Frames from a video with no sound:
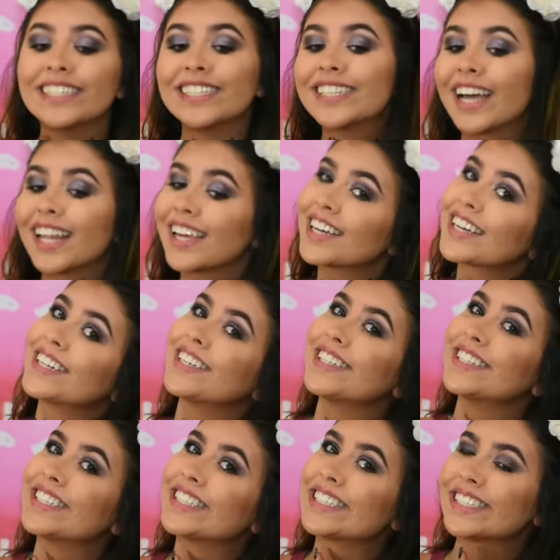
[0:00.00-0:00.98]
jawline,
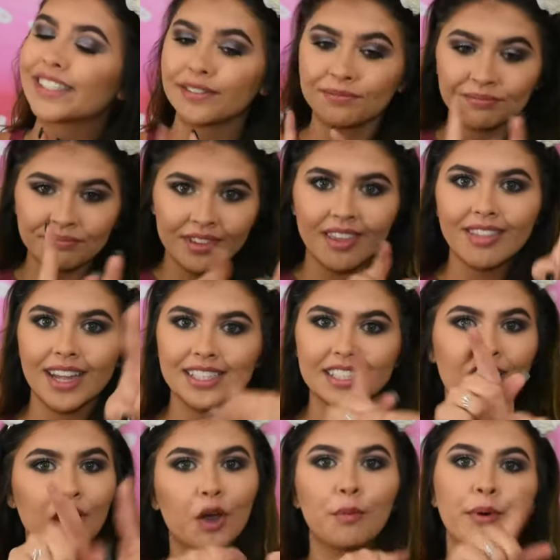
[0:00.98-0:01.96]
because that
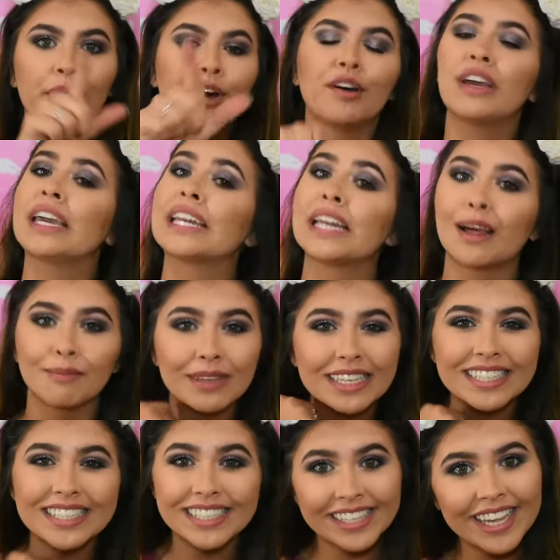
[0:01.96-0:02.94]
Taco Bell cannot be
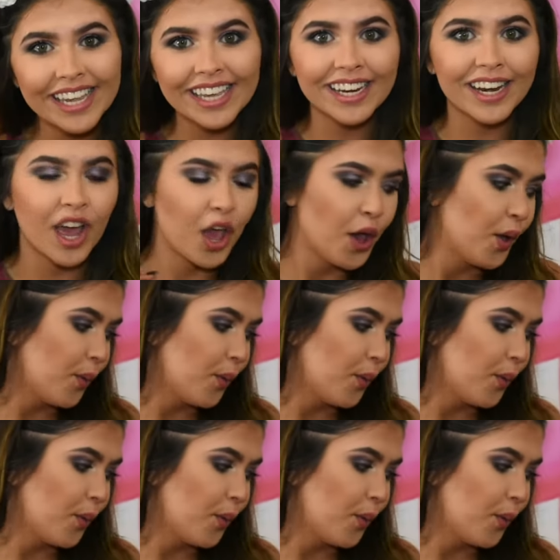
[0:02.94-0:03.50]
seen,